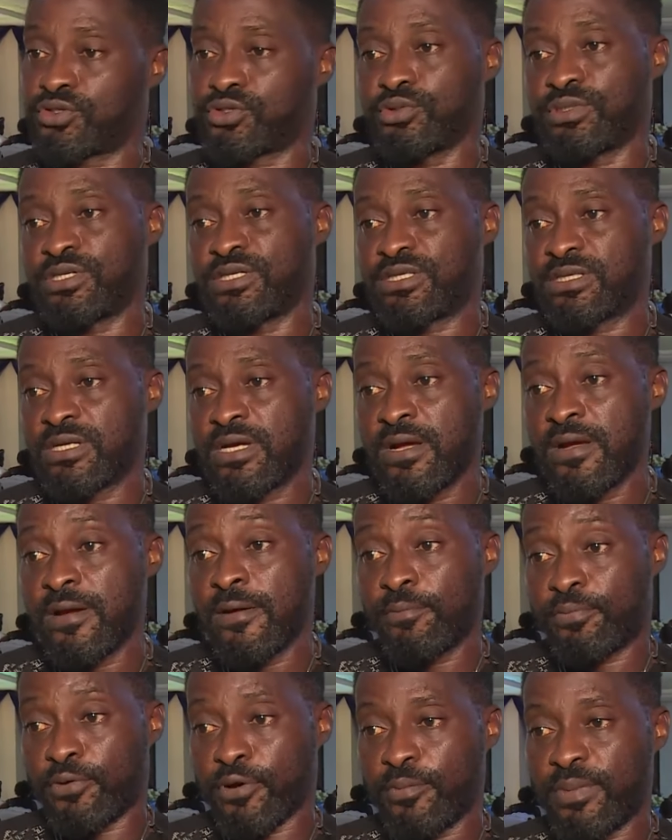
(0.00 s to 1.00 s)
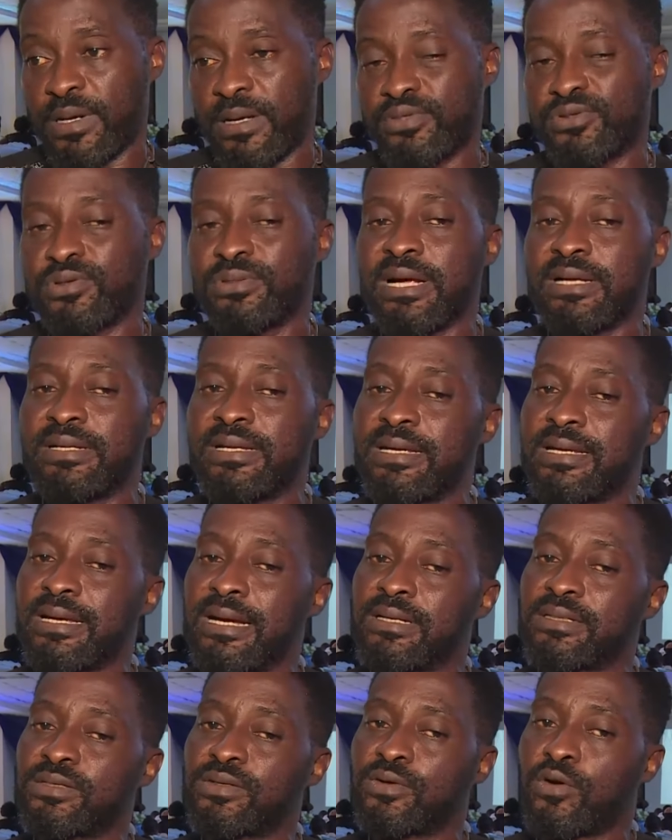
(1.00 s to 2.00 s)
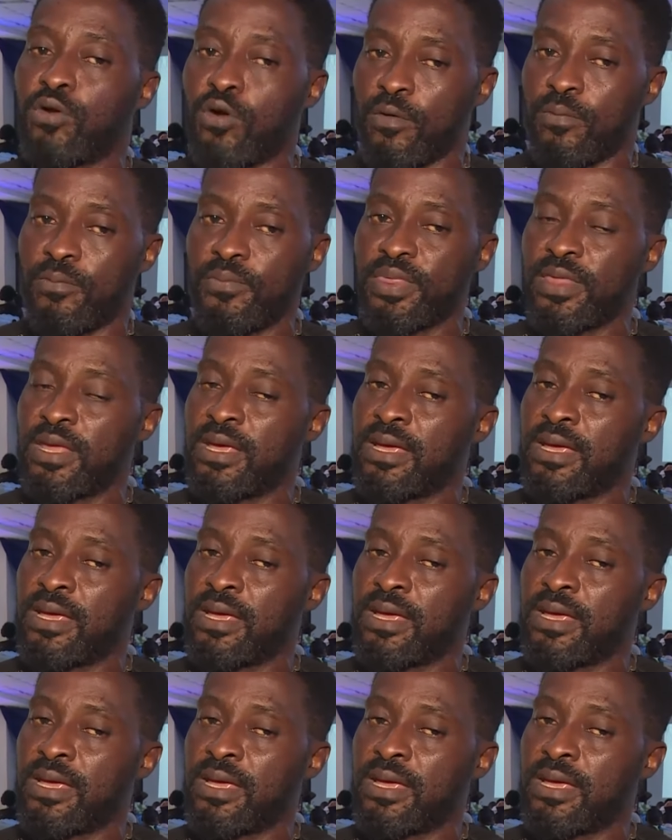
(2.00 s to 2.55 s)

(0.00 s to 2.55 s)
to this problem so that they can come